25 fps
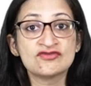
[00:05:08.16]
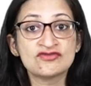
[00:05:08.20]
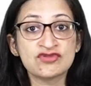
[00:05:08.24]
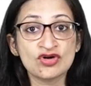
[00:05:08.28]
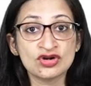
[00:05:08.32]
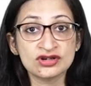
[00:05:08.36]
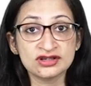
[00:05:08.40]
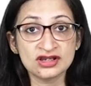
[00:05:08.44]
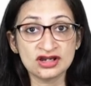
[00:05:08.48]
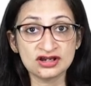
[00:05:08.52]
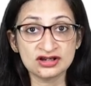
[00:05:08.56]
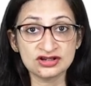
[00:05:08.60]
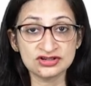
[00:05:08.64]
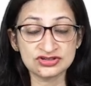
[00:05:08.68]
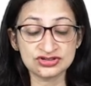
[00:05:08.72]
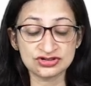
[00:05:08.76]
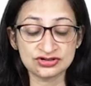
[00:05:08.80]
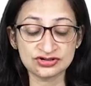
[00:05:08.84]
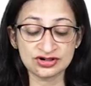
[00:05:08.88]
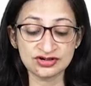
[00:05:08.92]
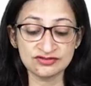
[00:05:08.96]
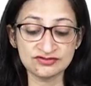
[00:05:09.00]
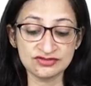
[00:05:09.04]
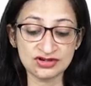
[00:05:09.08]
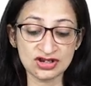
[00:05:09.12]
For younger
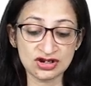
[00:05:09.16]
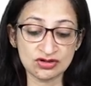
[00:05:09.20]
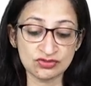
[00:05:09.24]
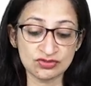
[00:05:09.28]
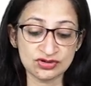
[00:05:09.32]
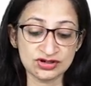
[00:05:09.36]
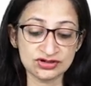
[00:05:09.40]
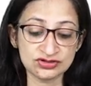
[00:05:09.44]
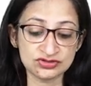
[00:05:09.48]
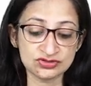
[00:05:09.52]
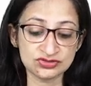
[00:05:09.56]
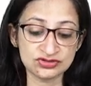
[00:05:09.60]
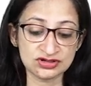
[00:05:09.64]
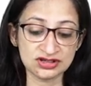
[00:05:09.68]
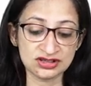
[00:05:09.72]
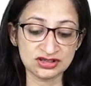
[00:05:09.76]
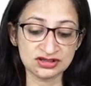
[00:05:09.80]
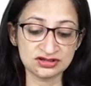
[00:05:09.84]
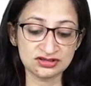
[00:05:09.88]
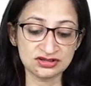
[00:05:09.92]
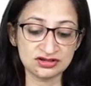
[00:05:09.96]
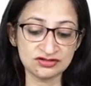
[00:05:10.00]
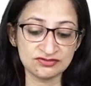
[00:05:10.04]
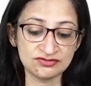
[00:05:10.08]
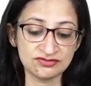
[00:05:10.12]
children, we are going to
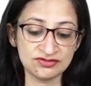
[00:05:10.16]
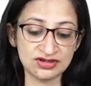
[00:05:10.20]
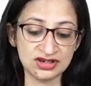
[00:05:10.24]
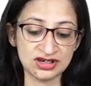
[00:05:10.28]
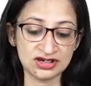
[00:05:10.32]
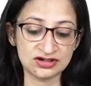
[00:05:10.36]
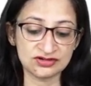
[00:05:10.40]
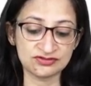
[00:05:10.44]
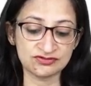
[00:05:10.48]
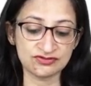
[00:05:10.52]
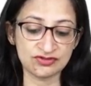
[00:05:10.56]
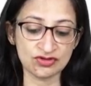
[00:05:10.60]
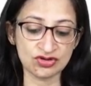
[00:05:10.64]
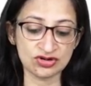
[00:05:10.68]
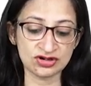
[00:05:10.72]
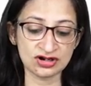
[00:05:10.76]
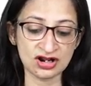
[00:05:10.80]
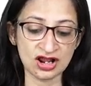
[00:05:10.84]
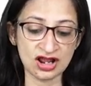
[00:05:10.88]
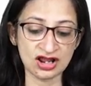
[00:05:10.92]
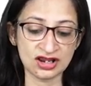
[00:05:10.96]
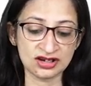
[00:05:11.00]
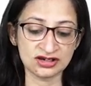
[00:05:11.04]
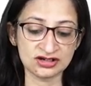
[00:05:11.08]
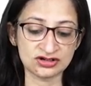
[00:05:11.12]
take the weight for
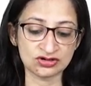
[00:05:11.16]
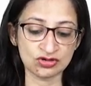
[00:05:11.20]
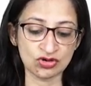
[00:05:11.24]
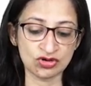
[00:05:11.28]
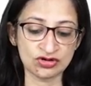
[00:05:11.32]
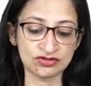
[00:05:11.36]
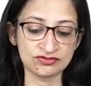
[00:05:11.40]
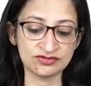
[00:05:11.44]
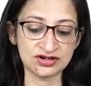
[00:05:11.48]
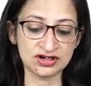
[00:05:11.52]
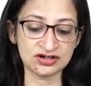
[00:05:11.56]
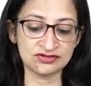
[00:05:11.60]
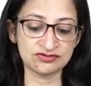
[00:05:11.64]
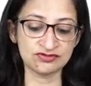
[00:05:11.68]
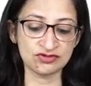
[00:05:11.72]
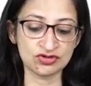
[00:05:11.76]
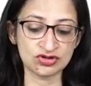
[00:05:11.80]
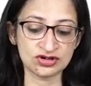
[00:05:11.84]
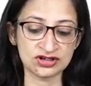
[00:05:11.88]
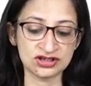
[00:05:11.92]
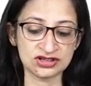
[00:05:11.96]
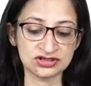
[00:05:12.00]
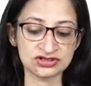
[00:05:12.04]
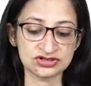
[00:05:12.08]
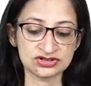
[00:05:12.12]
height or weight
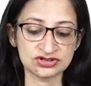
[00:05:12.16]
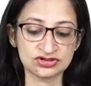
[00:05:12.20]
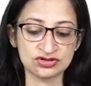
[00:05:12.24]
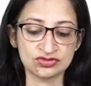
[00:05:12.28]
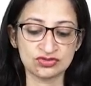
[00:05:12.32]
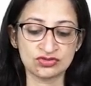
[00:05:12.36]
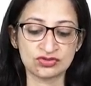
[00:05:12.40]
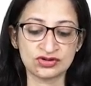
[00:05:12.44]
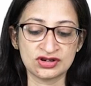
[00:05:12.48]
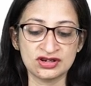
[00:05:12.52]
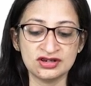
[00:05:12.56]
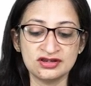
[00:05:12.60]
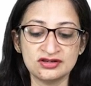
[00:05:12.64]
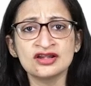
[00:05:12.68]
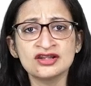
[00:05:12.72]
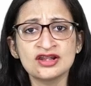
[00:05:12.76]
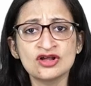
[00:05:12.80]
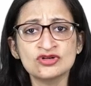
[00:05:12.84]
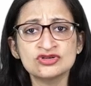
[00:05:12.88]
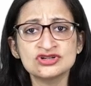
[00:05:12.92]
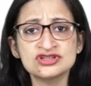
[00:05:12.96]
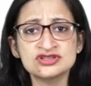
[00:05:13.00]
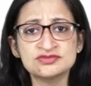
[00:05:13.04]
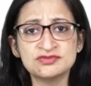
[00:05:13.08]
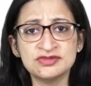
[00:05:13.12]
for age. Okay.
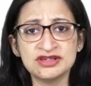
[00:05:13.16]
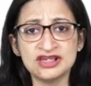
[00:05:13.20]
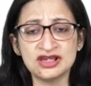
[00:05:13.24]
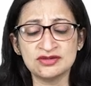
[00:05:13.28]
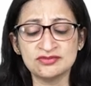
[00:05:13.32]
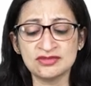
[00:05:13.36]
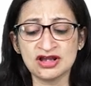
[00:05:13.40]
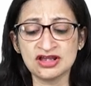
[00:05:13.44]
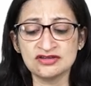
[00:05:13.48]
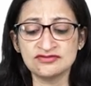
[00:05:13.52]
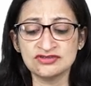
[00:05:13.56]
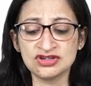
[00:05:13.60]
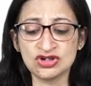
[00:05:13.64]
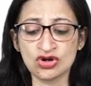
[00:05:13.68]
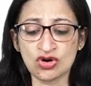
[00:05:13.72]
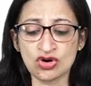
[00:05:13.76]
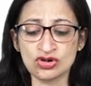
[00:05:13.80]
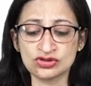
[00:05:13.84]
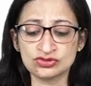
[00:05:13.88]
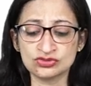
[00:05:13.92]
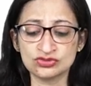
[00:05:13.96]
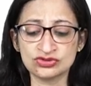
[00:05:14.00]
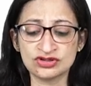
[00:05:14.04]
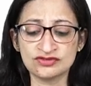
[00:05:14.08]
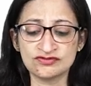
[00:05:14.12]
Now, this BMI, we
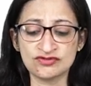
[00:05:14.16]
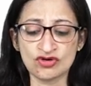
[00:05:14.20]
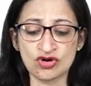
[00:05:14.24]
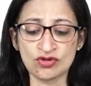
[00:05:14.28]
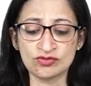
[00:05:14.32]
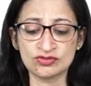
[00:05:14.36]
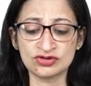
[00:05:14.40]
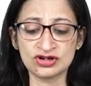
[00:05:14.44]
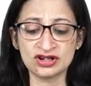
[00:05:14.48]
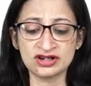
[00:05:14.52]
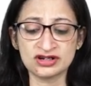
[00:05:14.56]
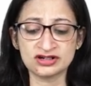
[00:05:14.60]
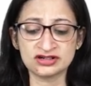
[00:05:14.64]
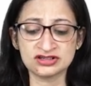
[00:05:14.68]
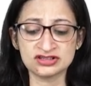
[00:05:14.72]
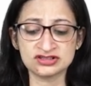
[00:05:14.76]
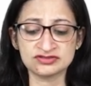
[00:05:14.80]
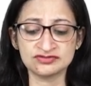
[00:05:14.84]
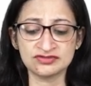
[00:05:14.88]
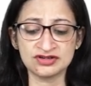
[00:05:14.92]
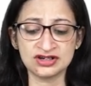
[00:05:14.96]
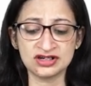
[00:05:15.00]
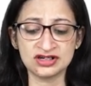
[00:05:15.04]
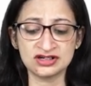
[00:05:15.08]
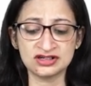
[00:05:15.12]
all know the formula. It is
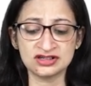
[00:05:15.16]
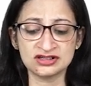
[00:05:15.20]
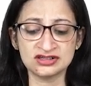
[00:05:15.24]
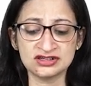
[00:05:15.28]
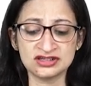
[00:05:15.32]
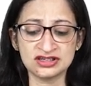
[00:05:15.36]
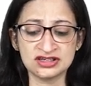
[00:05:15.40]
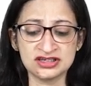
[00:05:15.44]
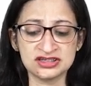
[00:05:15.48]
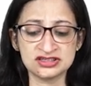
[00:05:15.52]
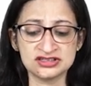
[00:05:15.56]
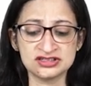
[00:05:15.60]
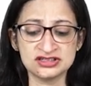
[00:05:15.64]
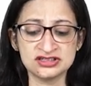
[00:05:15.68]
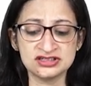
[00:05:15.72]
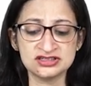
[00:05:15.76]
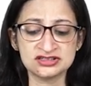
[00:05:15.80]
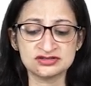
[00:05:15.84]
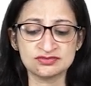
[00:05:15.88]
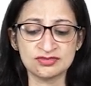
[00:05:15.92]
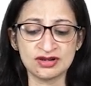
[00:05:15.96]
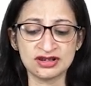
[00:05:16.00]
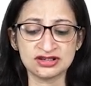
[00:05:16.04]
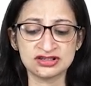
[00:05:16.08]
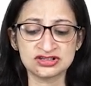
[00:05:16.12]
weight in
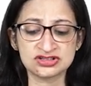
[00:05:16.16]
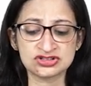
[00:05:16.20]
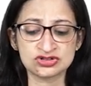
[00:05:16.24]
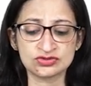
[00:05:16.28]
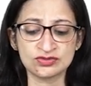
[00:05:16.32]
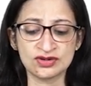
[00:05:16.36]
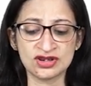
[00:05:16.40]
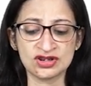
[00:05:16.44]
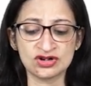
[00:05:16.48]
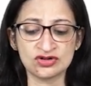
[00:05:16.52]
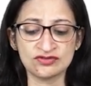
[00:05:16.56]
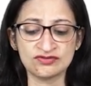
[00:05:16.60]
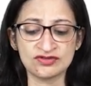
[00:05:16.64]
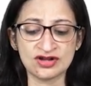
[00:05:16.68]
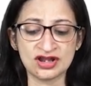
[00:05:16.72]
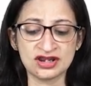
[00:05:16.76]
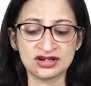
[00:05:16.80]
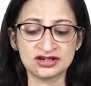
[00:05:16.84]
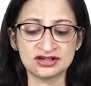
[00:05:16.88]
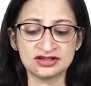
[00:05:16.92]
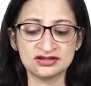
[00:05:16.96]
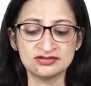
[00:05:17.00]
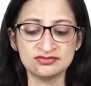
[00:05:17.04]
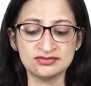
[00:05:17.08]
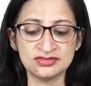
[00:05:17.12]
kgs by the square of
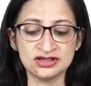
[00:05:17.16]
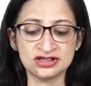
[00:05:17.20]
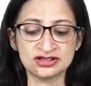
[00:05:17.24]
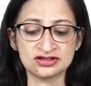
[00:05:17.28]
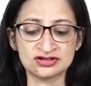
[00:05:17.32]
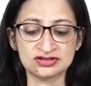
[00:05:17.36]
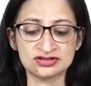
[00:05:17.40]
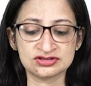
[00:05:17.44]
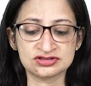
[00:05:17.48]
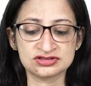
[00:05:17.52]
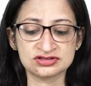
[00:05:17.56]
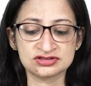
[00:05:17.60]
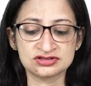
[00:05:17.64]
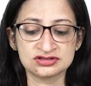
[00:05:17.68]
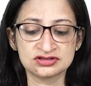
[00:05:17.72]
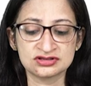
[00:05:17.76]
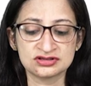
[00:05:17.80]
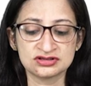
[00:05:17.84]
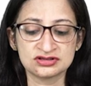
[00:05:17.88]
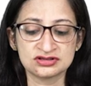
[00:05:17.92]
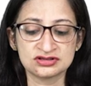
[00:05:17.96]
height in meters.